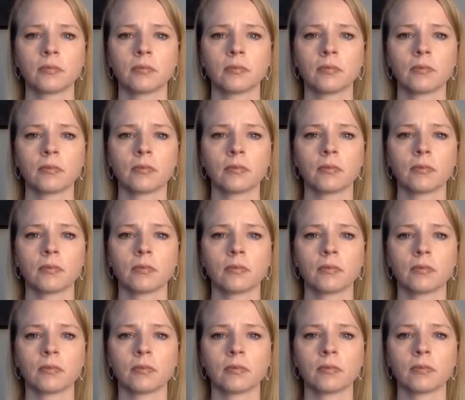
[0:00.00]

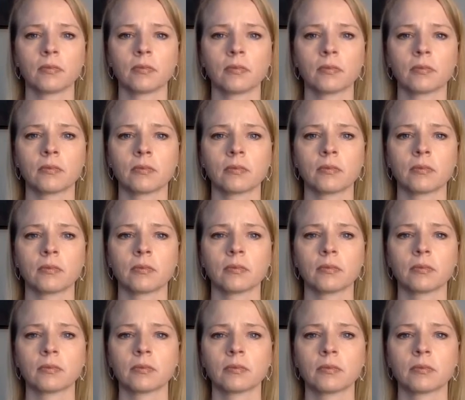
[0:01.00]

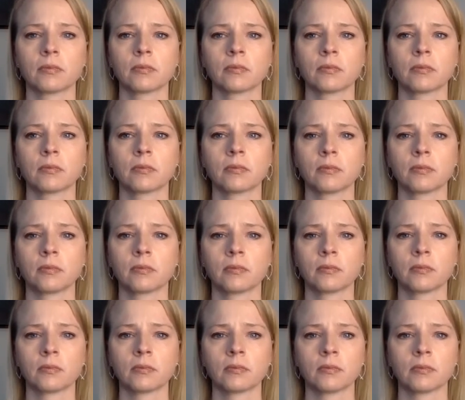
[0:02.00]

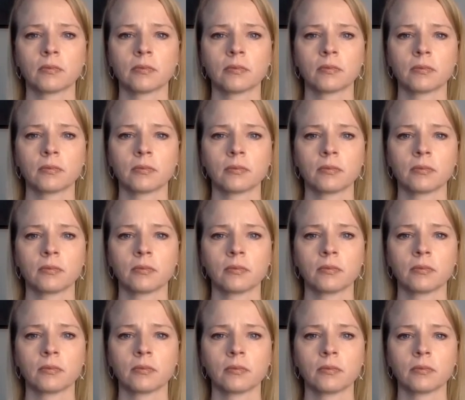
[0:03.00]

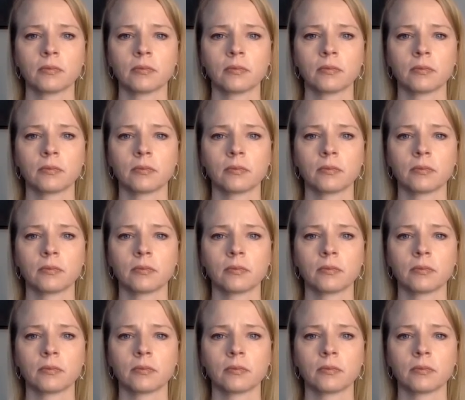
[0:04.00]
The person shown says nothing.